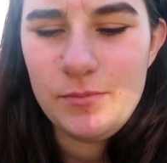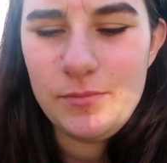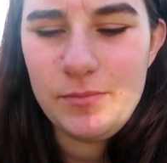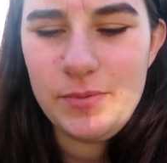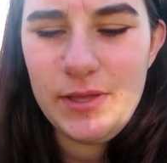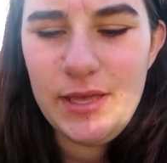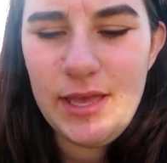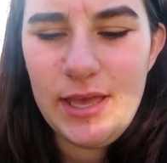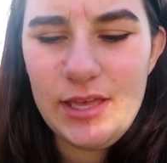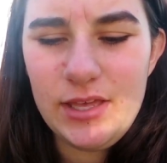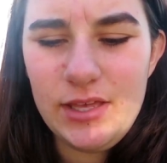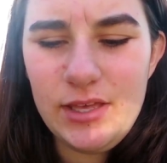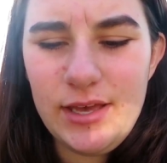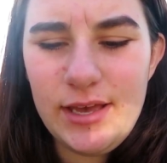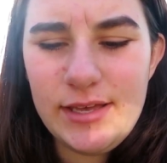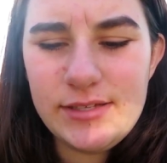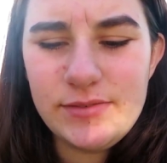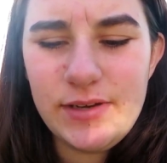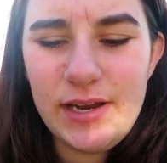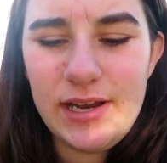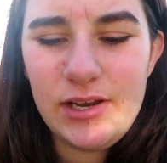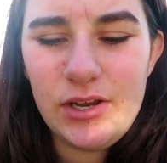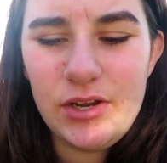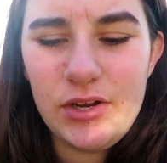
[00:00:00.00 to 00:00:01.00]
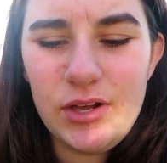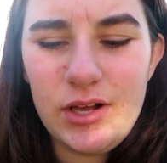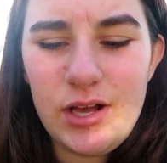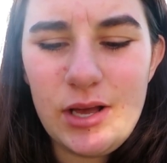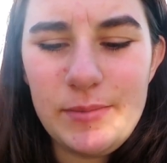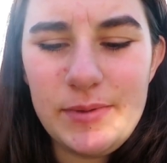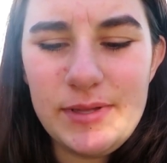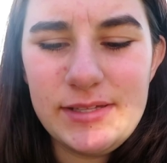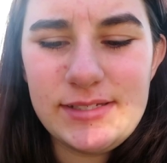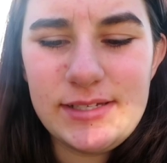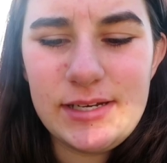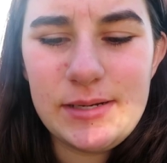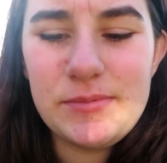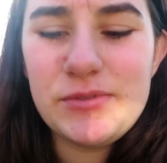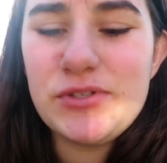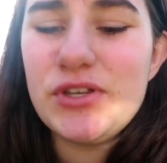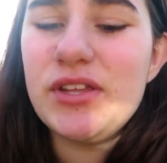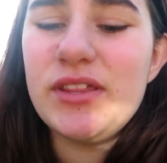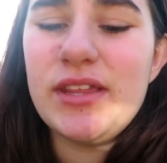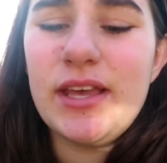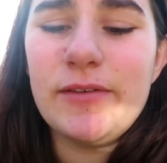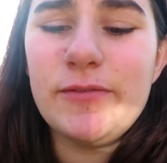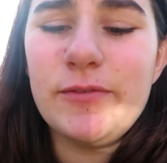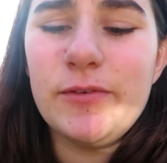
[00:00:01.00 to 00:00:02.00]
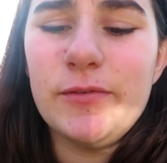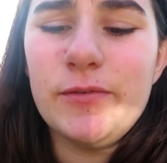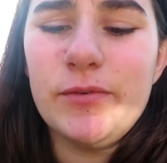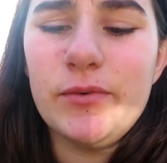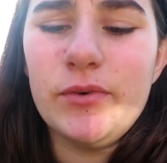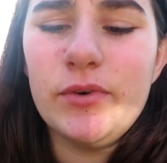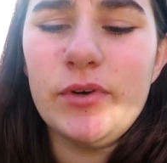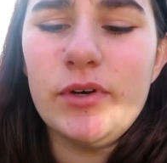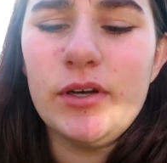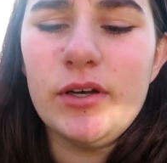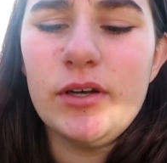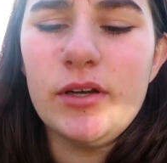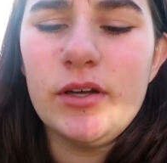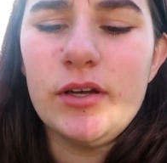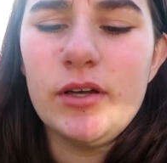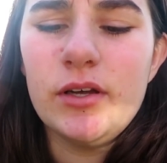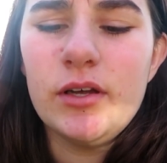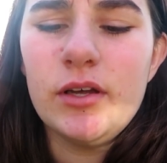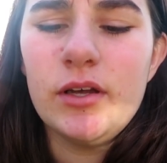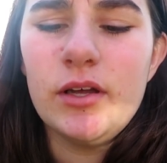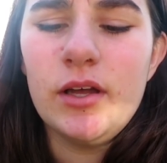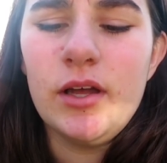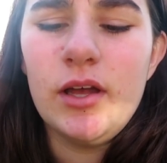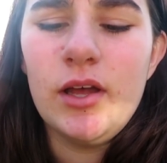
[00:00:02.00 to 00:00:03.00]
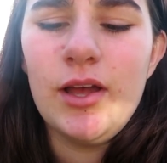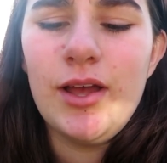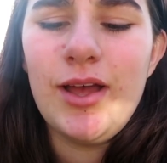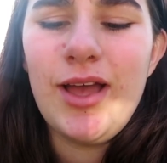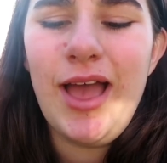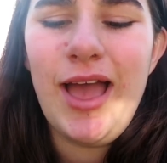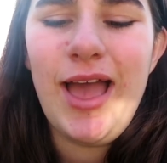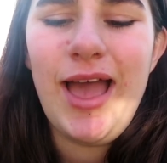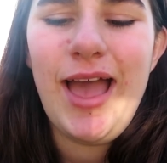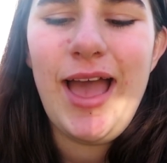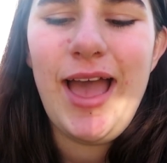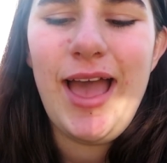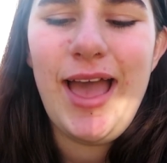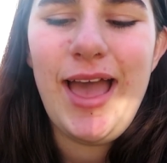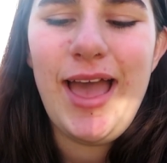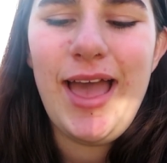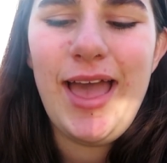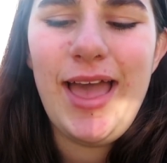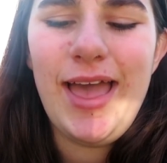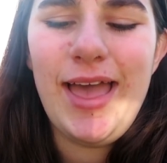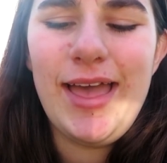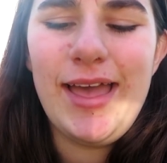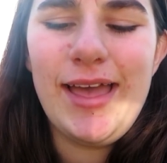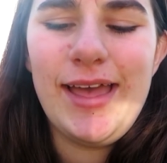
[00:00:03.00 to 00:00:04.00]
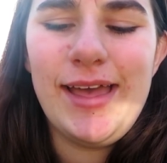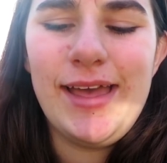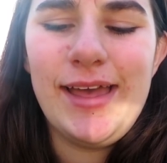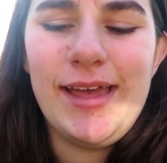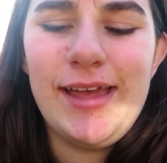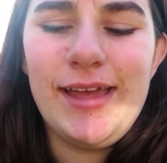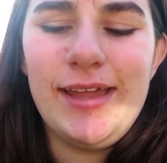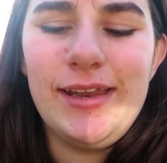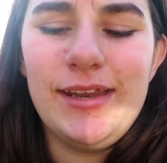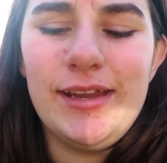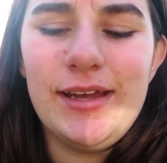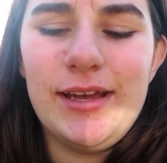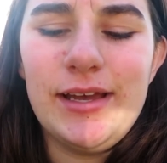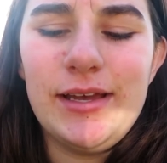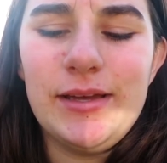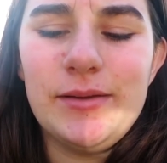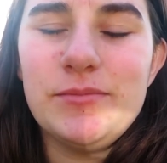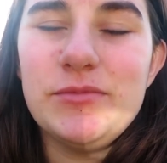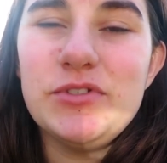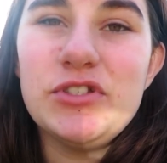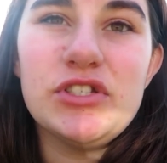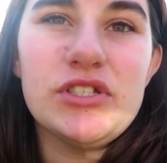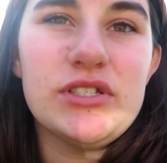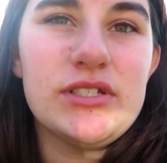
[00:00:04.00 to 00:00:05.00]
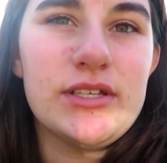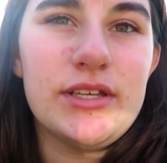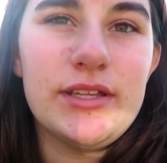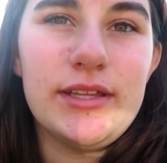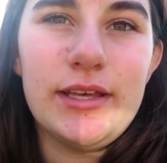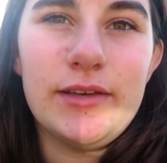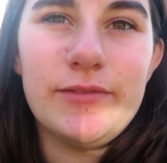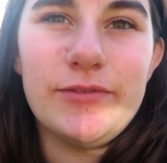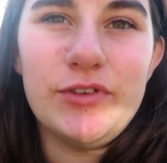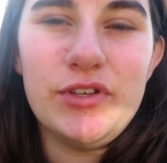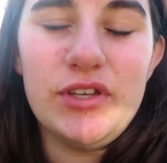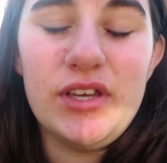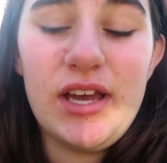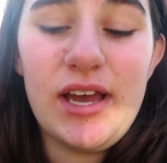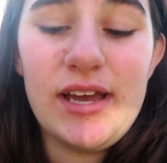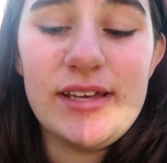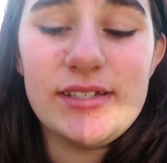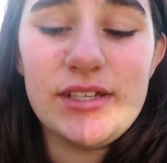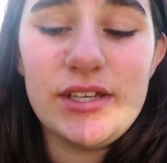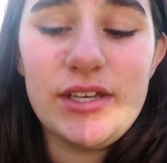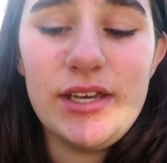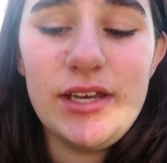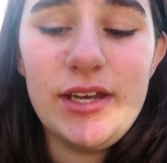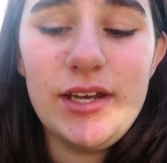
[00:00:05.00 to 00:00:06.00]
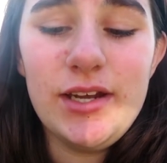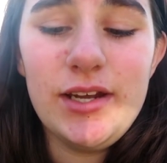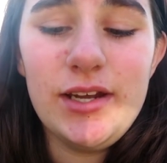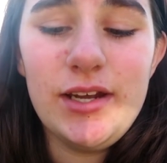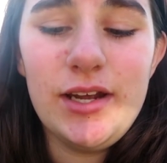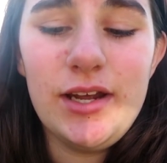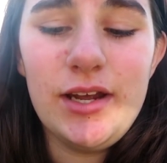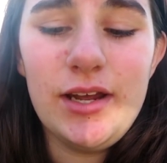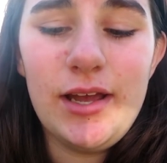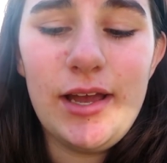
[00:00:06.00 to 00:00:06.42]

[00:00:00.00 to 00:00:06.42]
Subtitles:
But yeah, you guys write a lot of comments and I'm so thankful for. And I'm just so thankful you guys are here